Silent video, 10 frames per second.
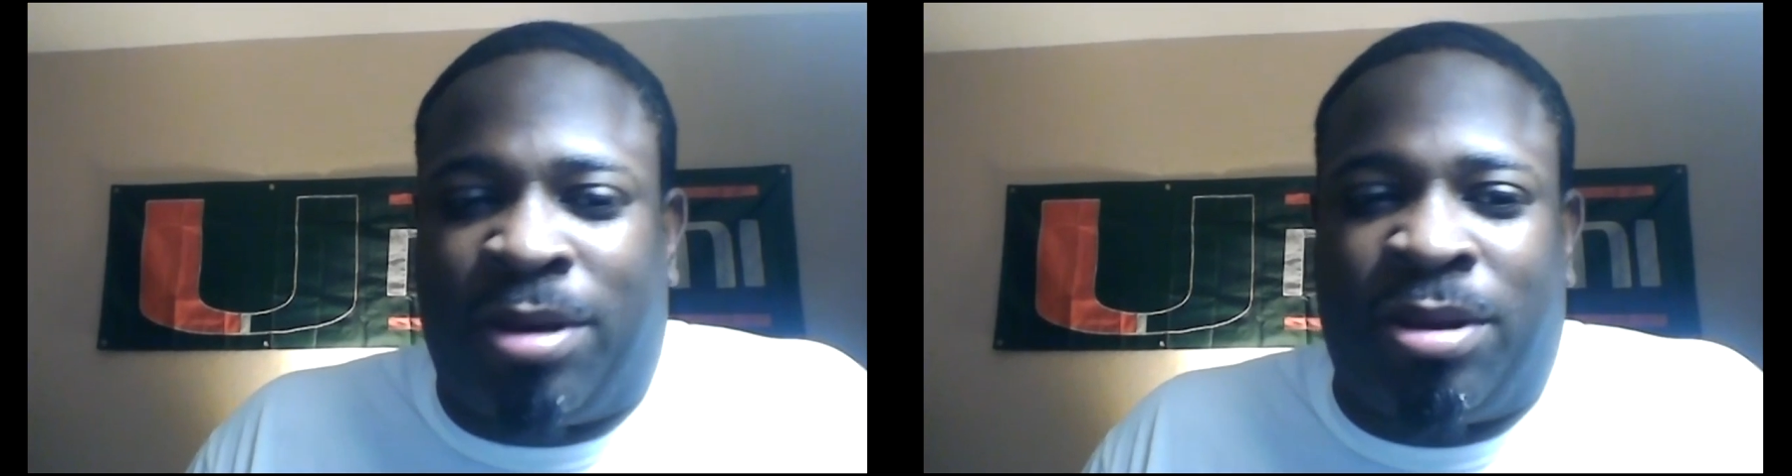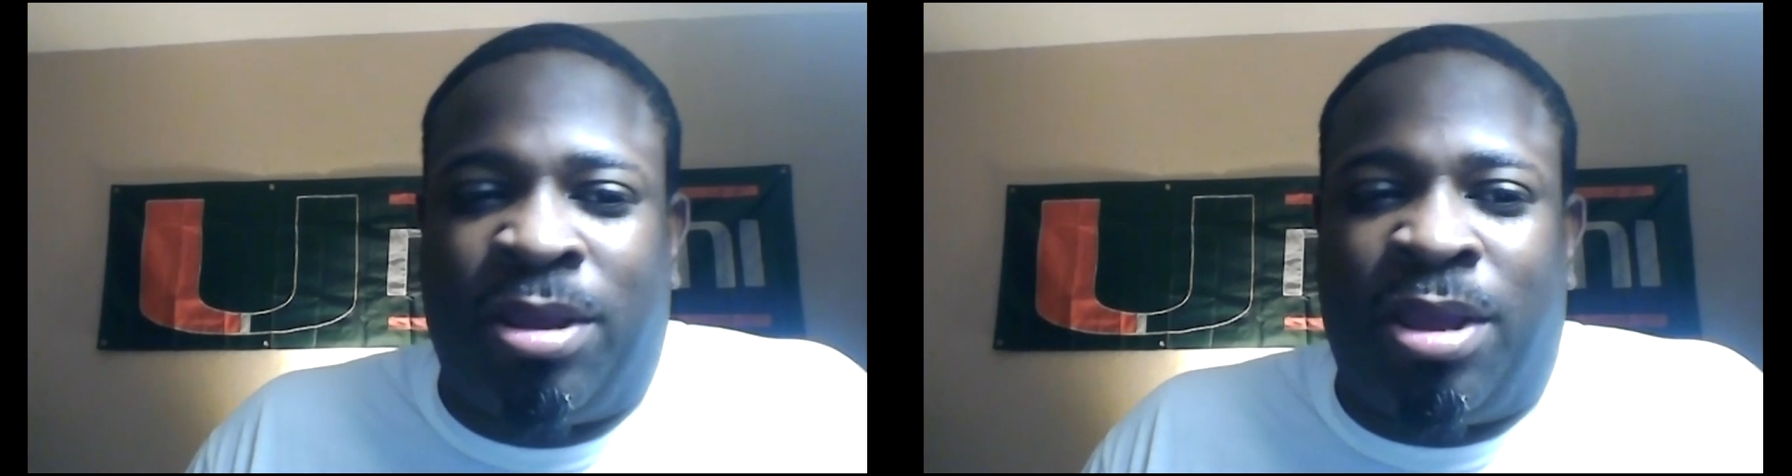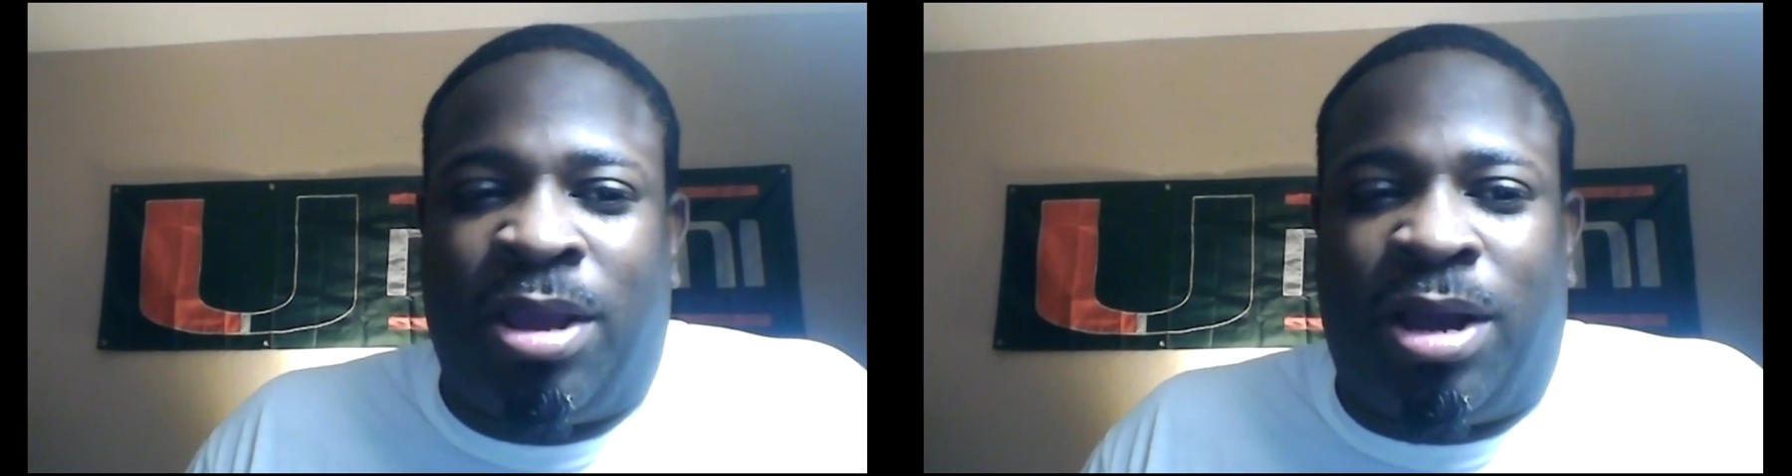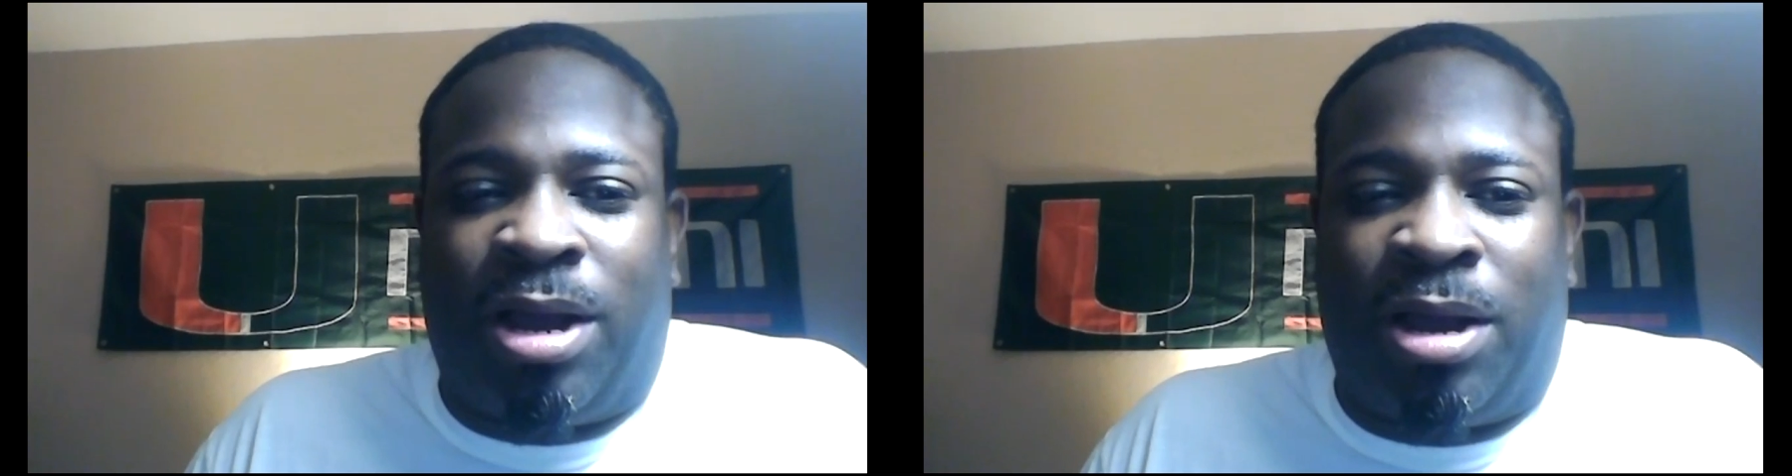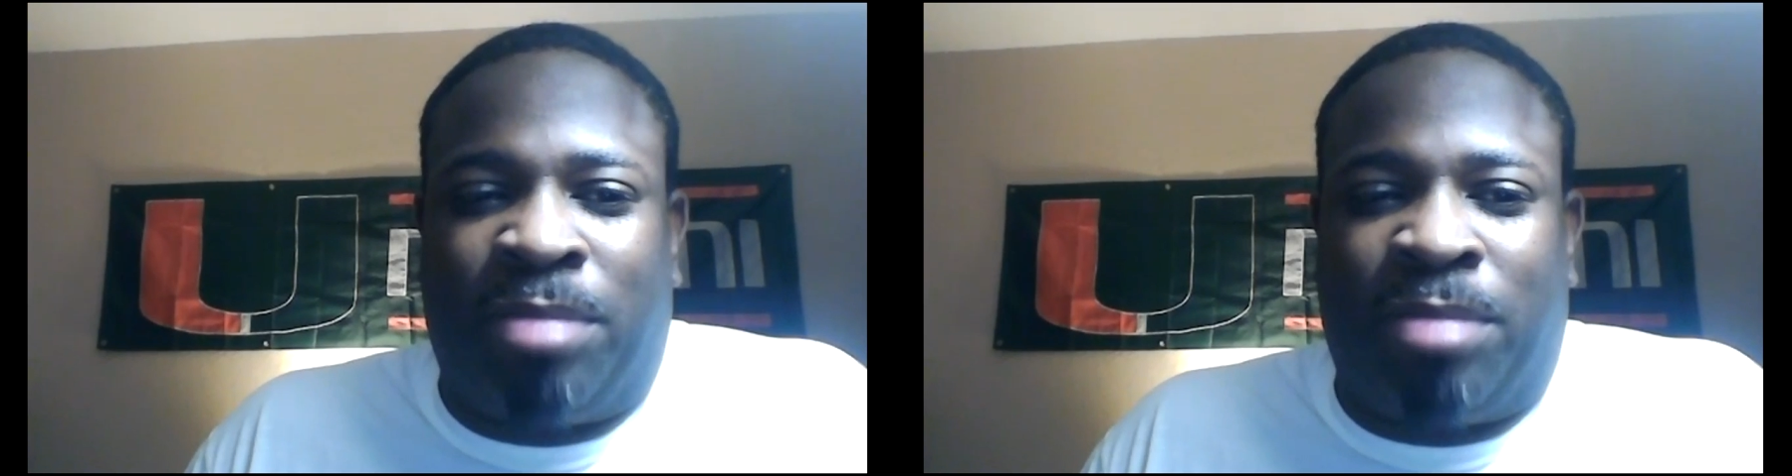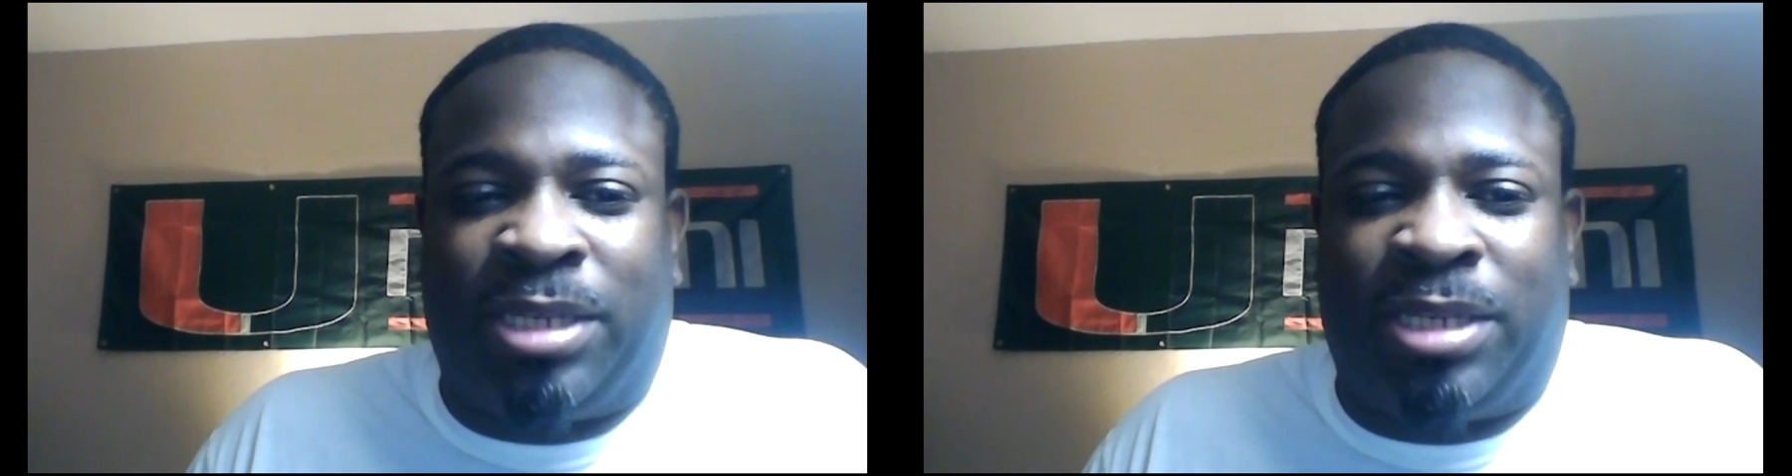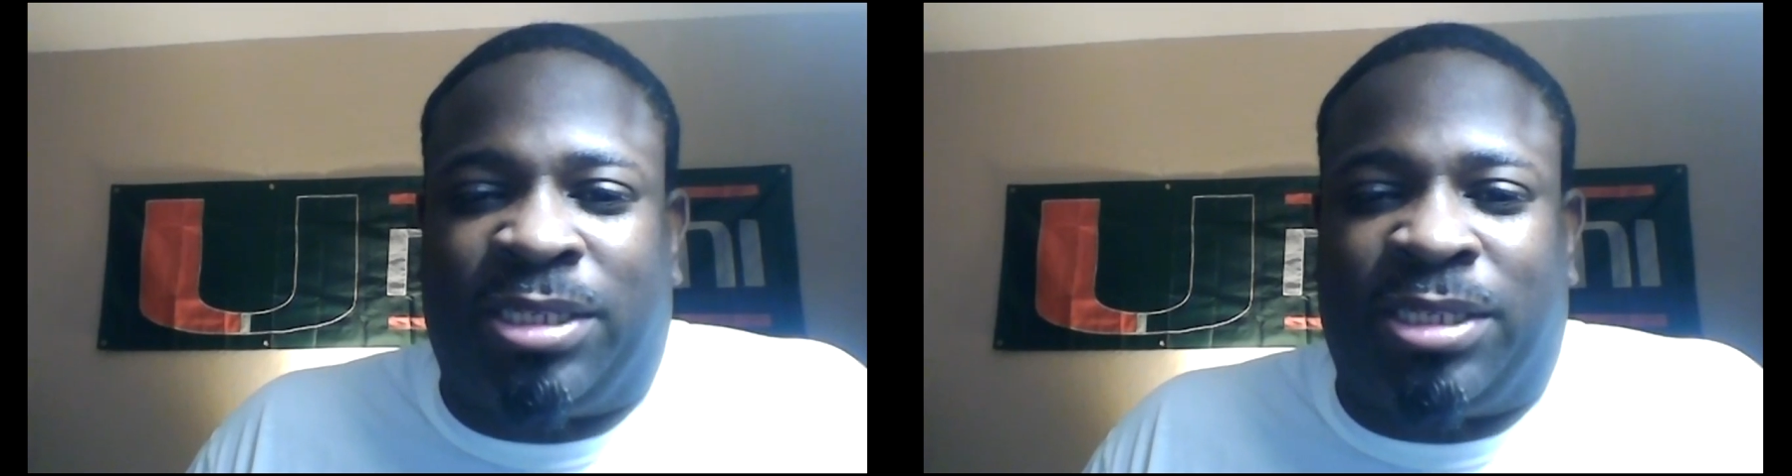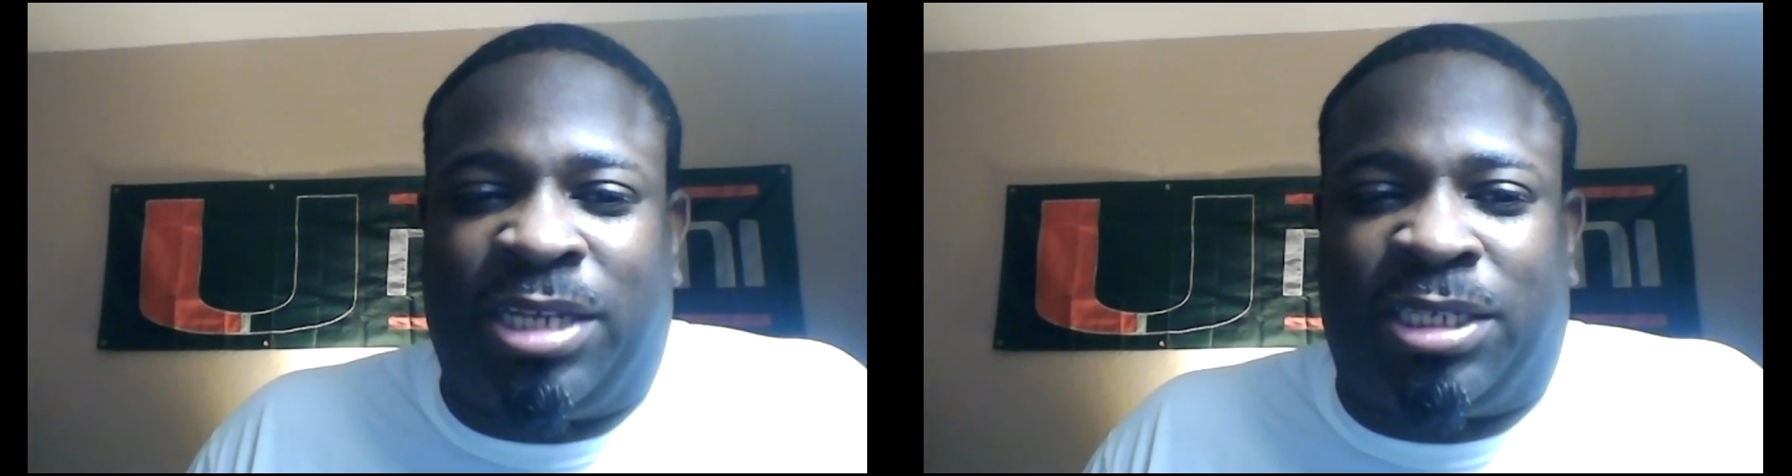And
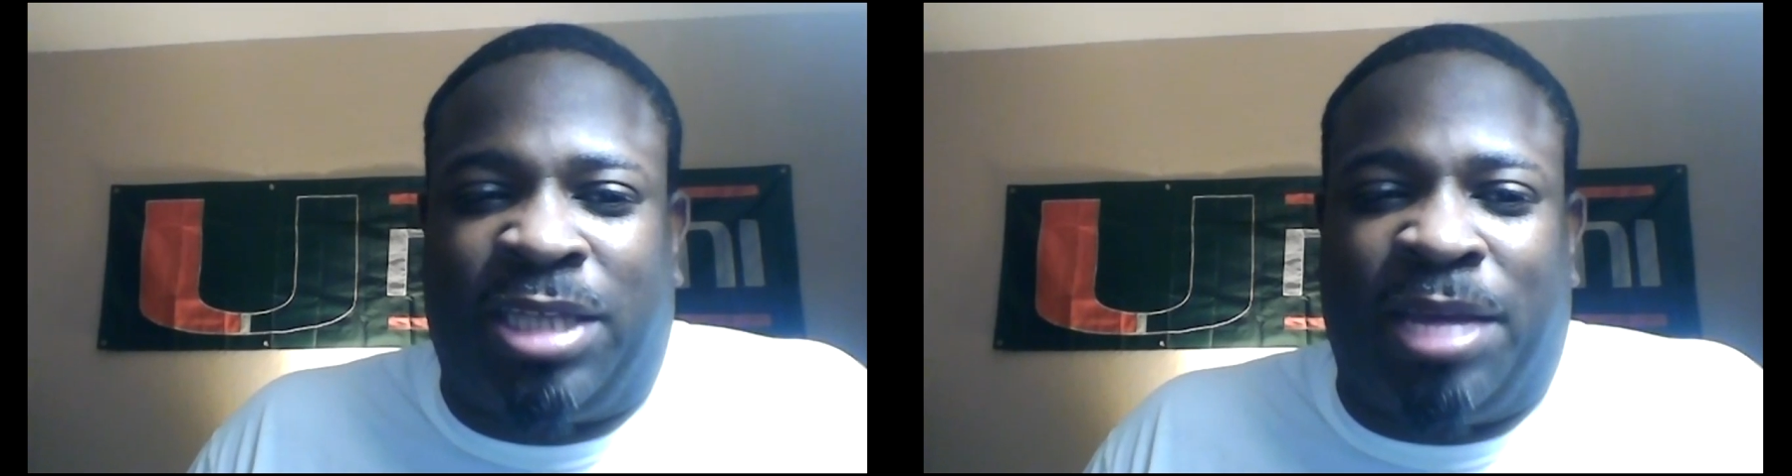just